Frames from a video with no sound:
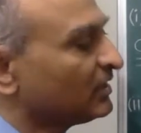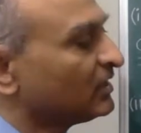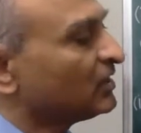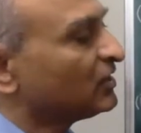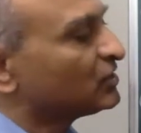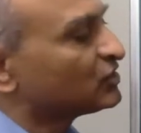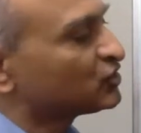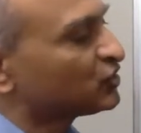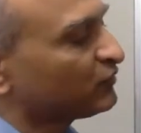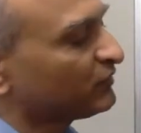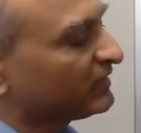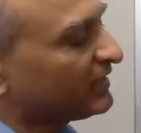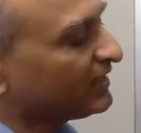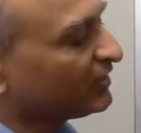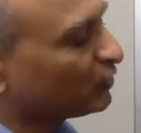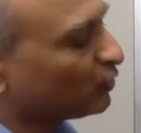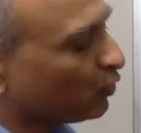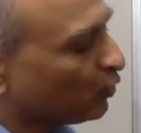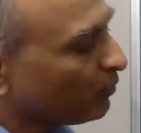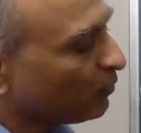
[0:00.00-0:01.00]
So when I
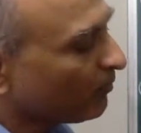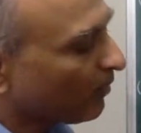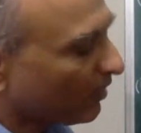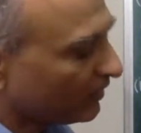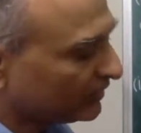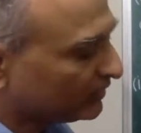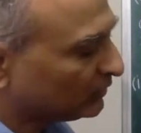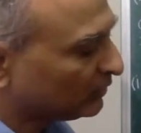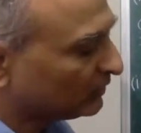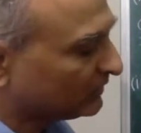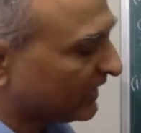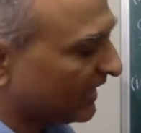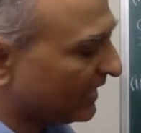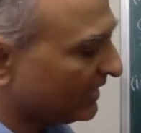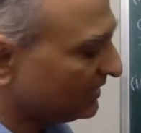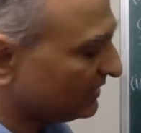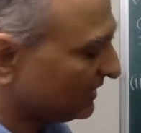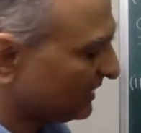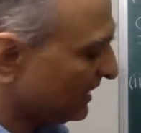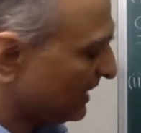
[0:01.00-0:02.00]
go modulo
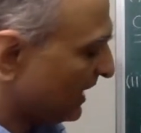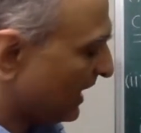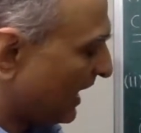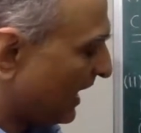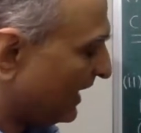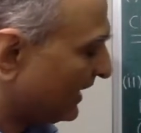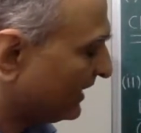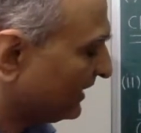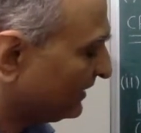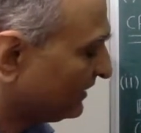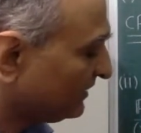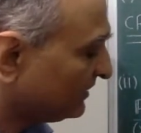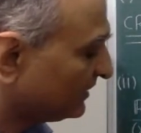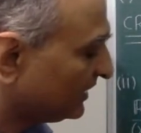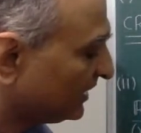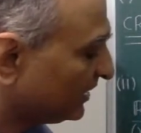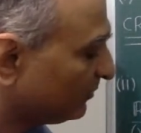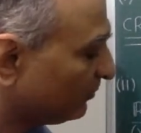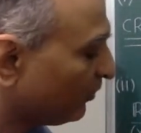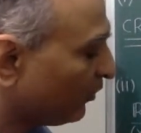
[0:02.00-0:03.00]
that, I get a
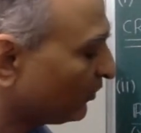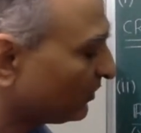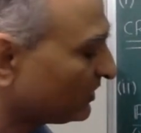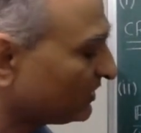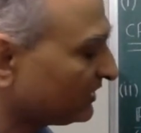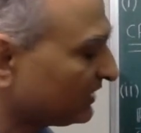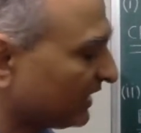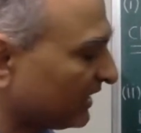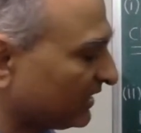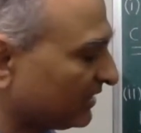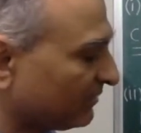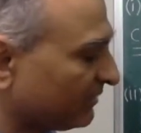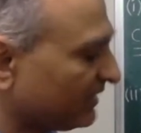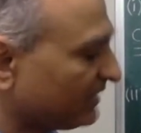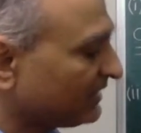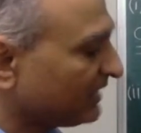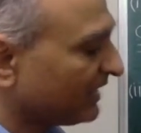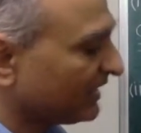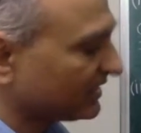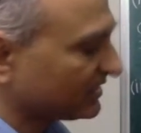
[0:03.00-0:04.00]
nilpotent element
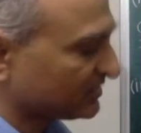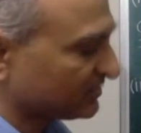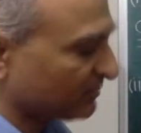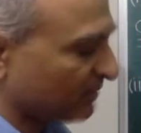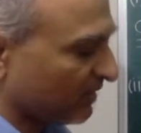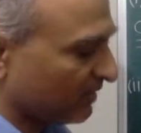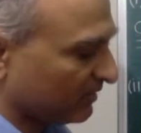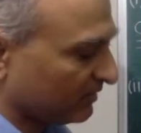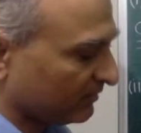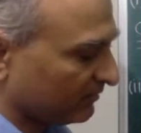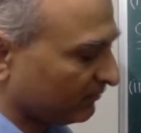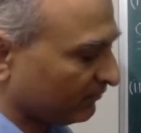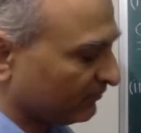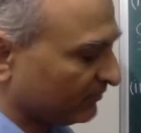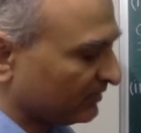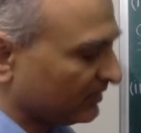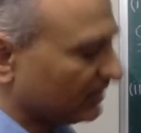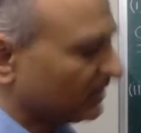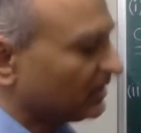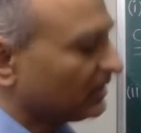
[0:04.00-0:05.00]
x bar.
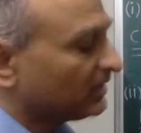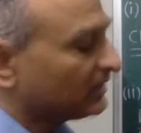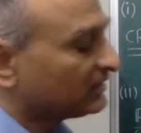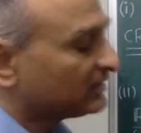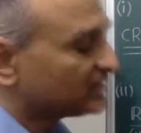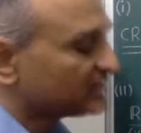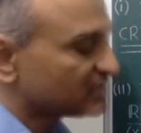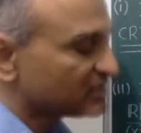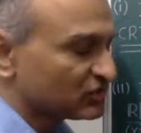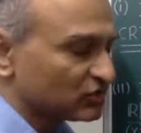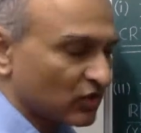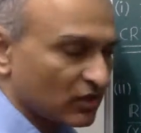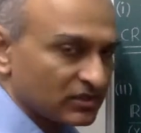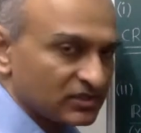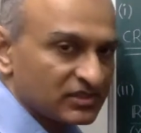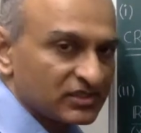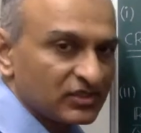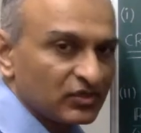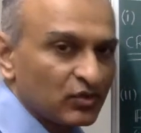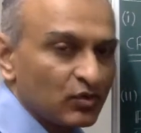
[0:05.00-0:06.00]
This is
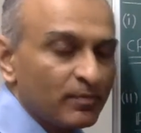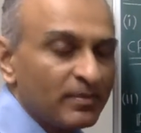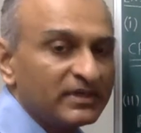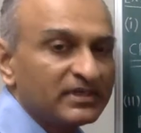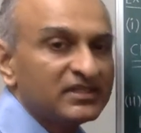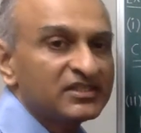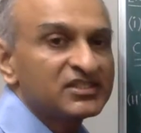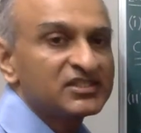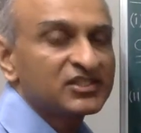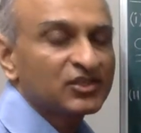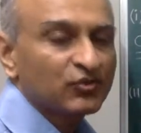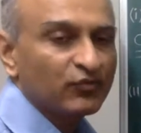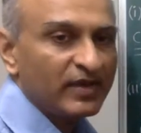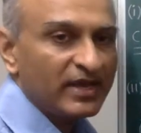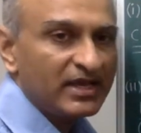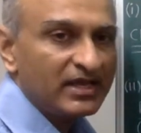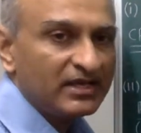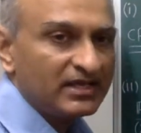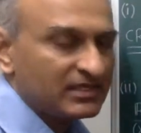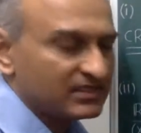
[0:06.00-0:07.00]
non-zero, but its
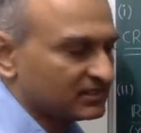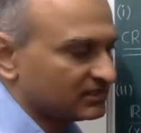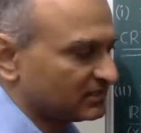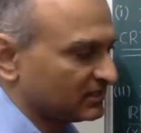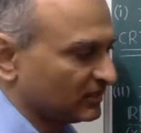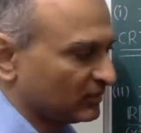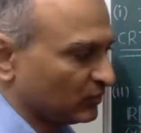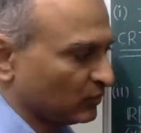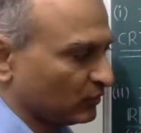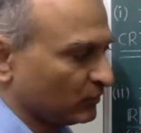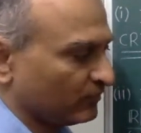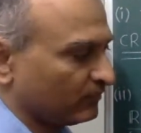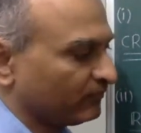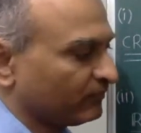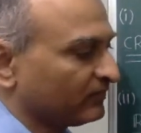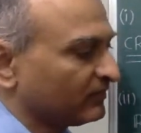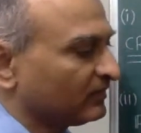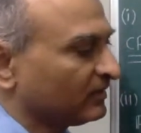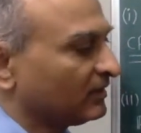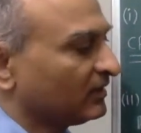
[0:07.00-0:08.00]
square is 0.
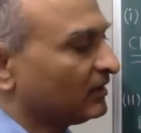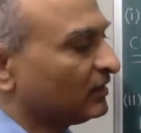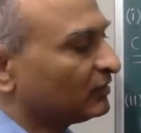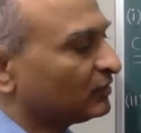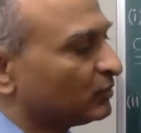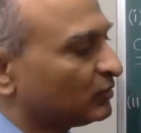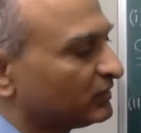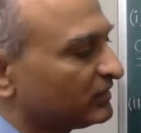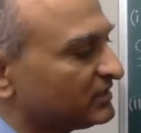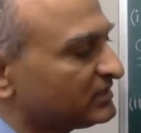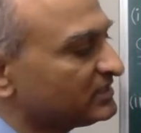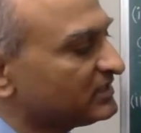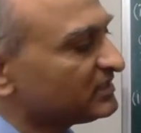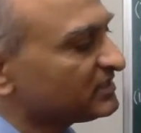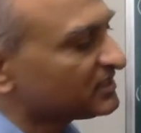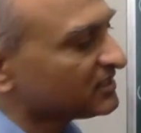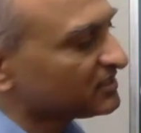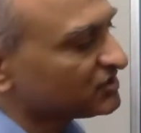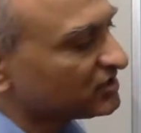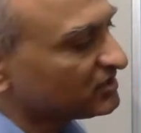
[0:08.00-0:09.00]
Notice that
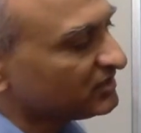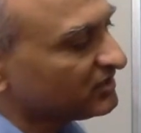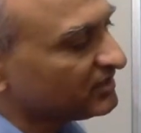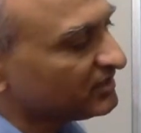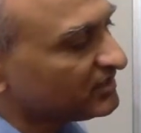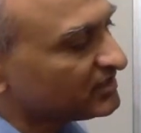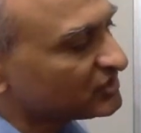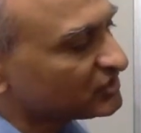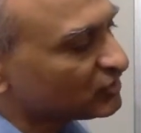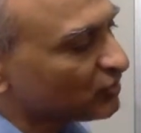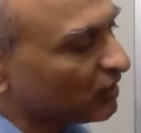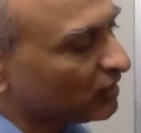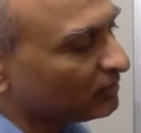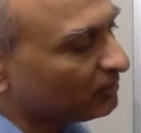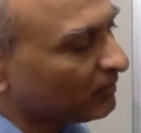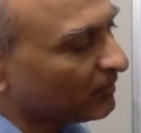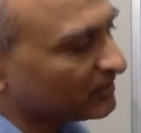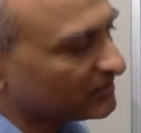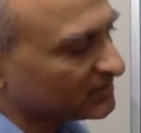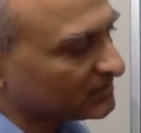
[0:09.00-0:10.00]
such a thing is not
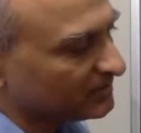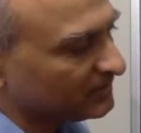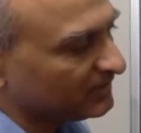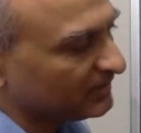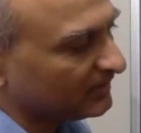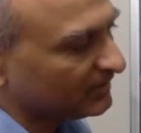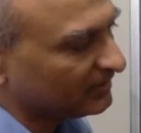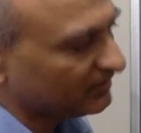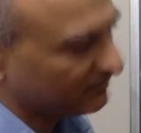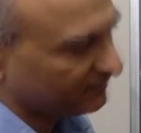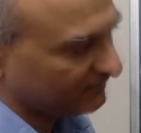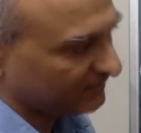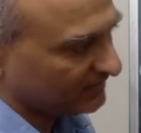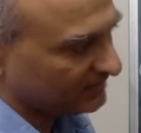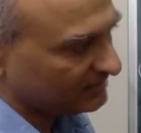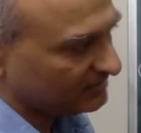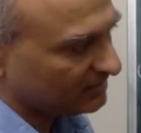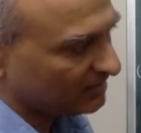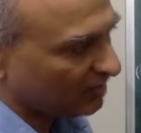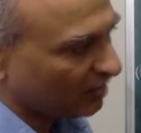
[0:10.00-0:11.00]
possible in a
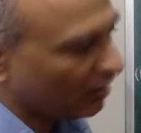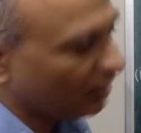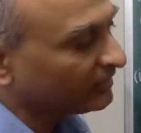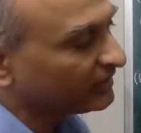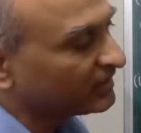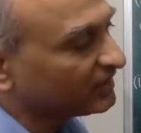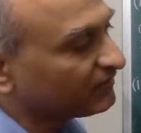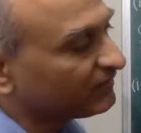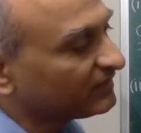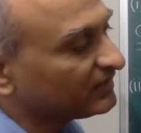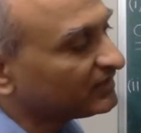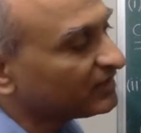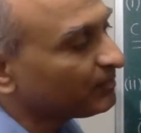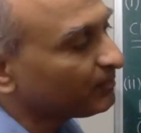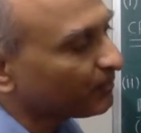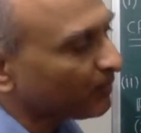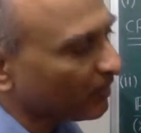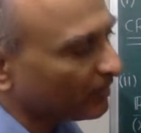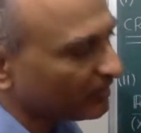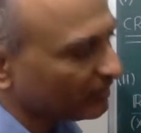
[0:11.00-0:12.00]
field or even in a
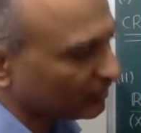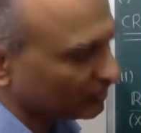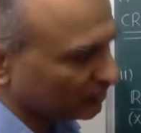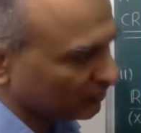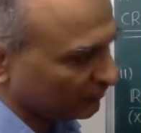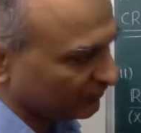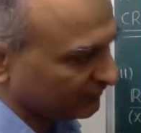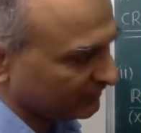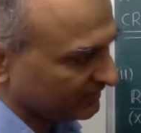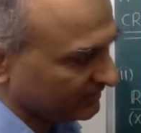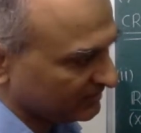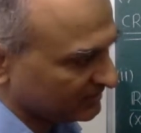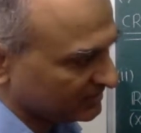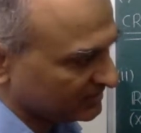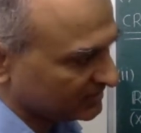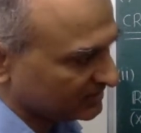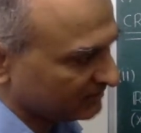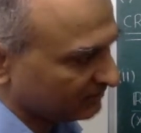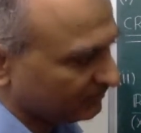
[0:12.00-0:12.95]
product of fields.